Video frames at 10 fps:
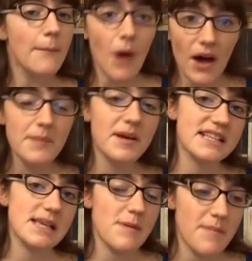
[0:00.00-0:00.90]
partly
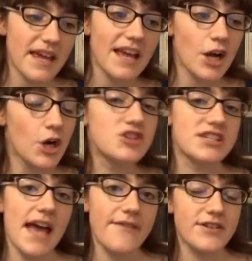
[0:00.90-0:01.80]
because I've been making a
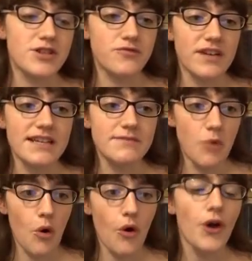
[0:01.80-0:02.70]
conscious effort to read
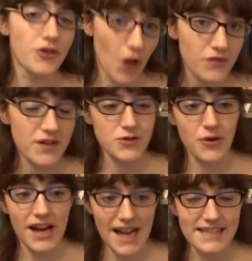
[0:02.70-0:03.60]
more
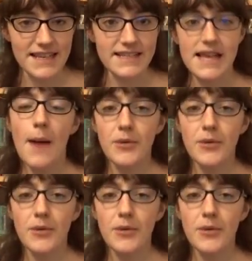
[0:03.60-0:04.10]
non-Victorian classics,